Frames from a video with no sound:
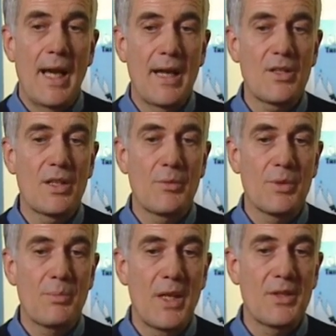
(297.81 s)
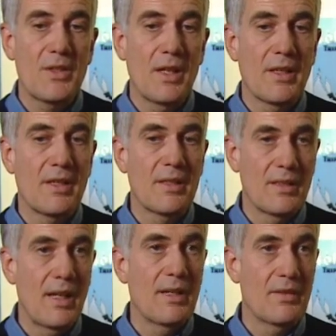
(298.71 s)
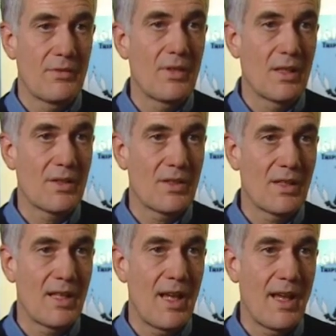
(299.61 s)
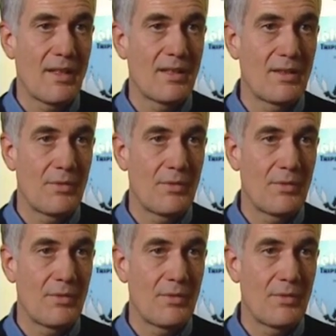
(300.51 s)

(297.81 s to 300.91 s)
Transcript: actually was based on the design of Felix the Cat.